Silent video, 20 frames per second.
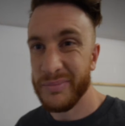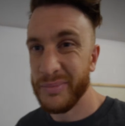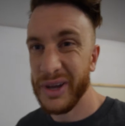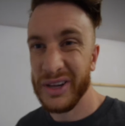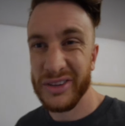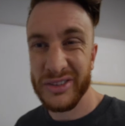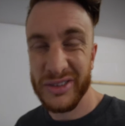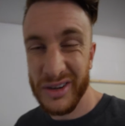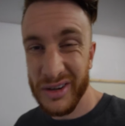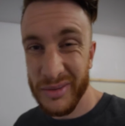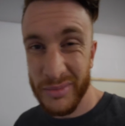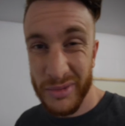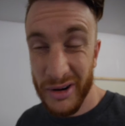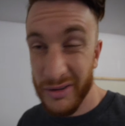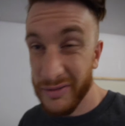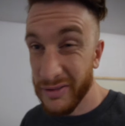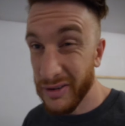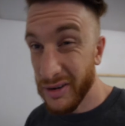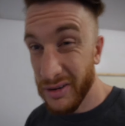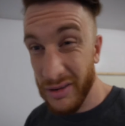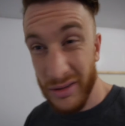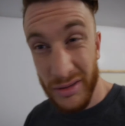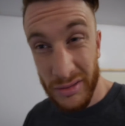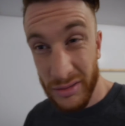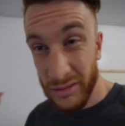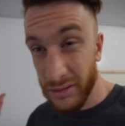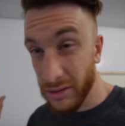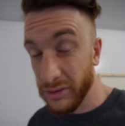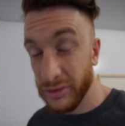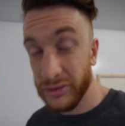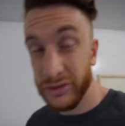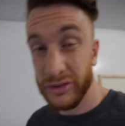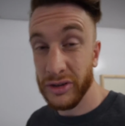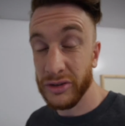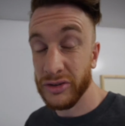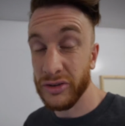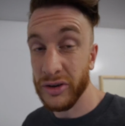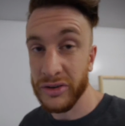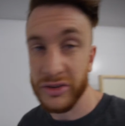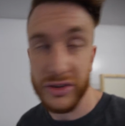picture profile looks
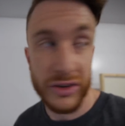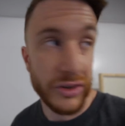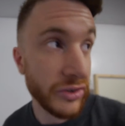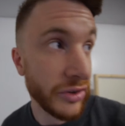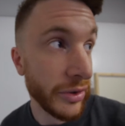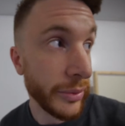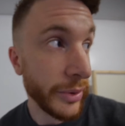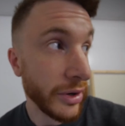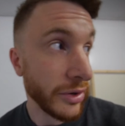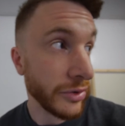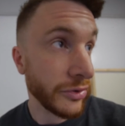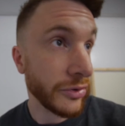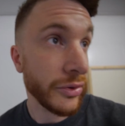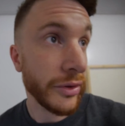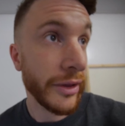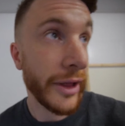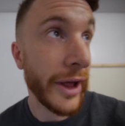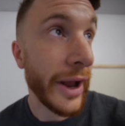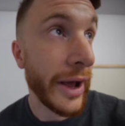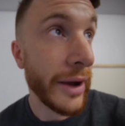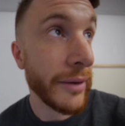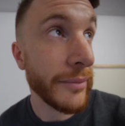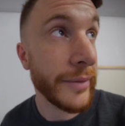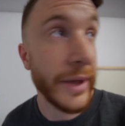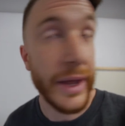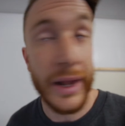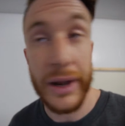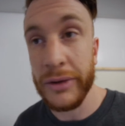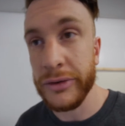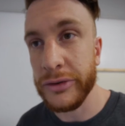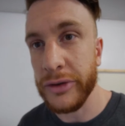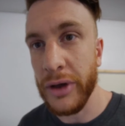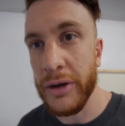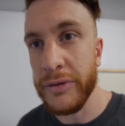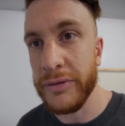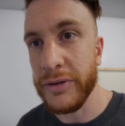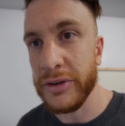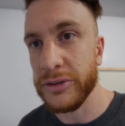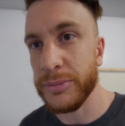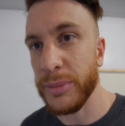atrocious, so we got to sort that out. It looks
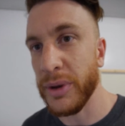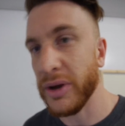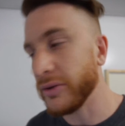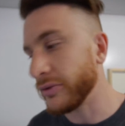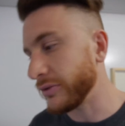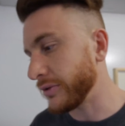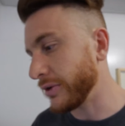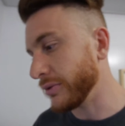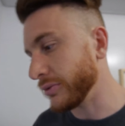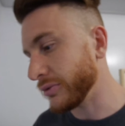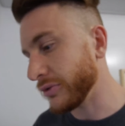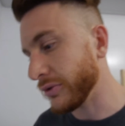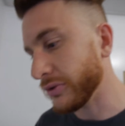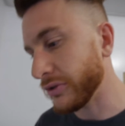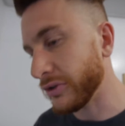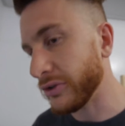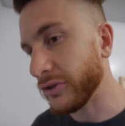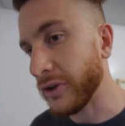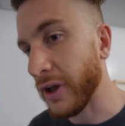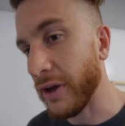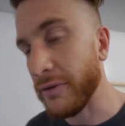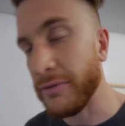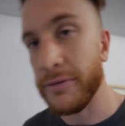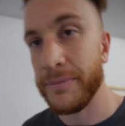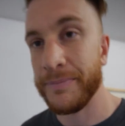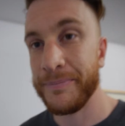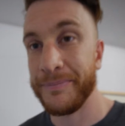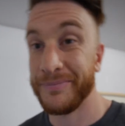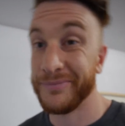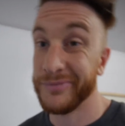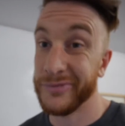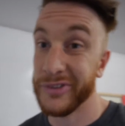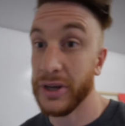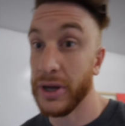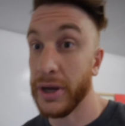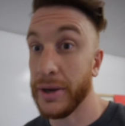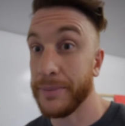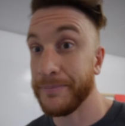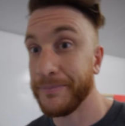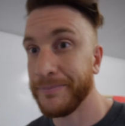overexposed and all sorts of stuff. So
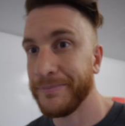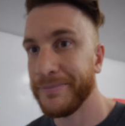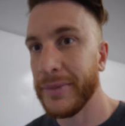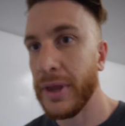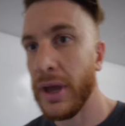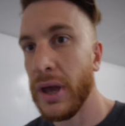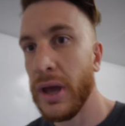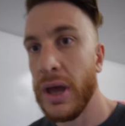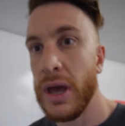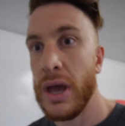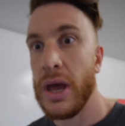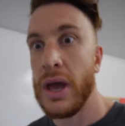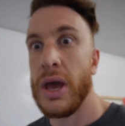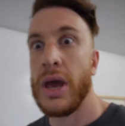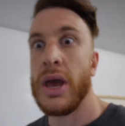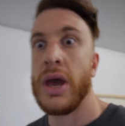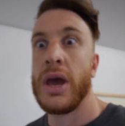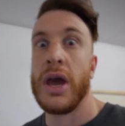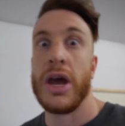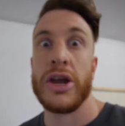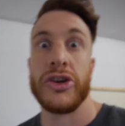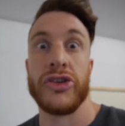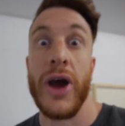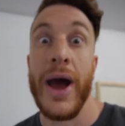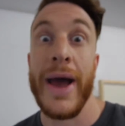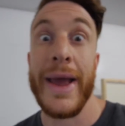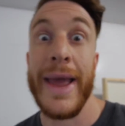try